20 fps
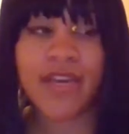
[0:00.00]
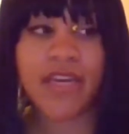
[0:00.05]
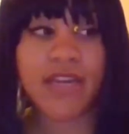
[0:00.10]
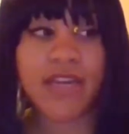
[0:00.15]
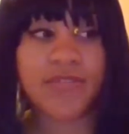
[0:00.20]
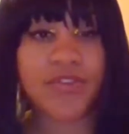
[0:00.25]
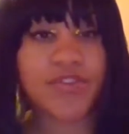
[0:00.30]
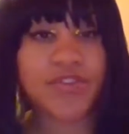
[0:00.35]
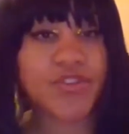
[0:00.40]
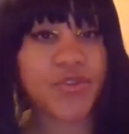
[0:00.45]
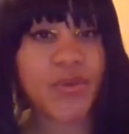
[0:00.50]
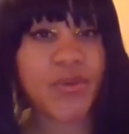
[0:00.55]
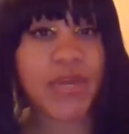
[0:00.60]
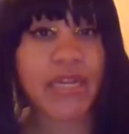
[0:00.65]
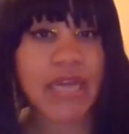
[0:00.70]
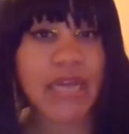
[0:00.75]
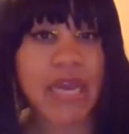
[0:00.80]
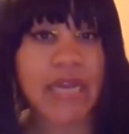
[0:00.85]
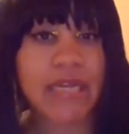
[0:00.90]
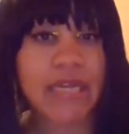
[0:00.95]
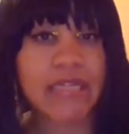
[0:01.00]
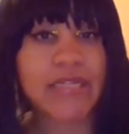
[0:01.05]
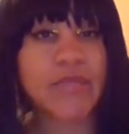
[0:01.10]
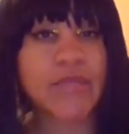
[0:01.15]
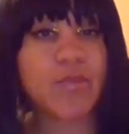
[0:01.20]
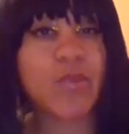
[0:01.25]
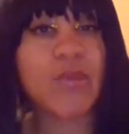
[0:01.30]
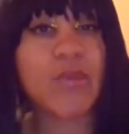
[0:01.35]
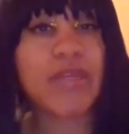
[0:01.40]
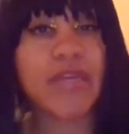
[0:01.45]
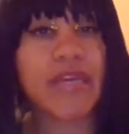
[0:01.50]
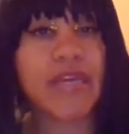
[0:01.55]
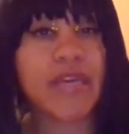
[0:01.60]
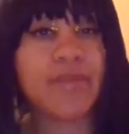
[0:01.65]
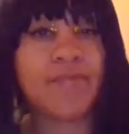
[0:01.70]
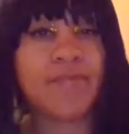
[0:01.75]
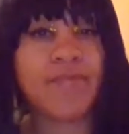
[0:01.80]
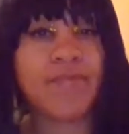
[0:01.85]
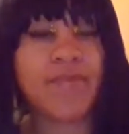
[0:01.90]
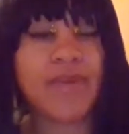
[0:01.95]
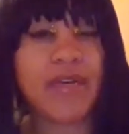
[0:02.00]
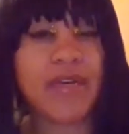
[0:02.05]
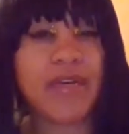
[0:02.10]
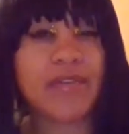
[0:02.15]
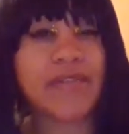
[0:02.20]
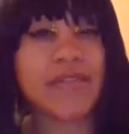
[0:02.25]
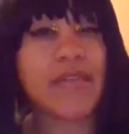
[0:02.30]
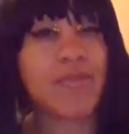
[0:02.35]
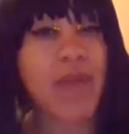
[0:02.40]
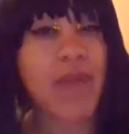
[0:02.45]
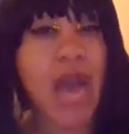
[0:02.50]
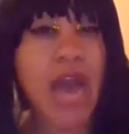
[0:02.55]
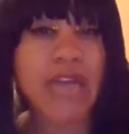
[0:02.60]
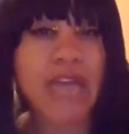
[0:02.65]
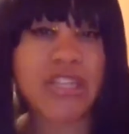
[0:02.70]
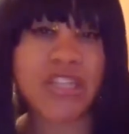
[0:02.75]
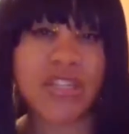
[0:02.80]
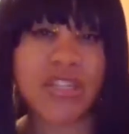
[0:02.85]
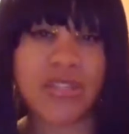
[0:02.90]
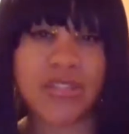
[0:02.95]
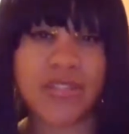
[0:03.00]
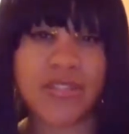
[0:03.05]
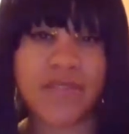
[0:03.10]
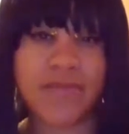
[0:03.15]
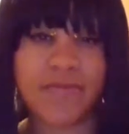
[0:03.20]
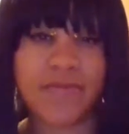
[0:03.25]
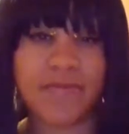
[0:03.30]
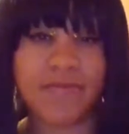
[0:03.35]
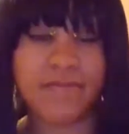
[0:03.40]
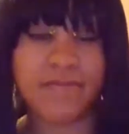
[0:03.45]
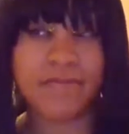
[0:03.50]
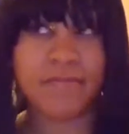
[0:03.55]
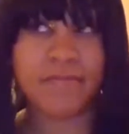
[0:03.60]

And if you're doing that, it's really a subconscious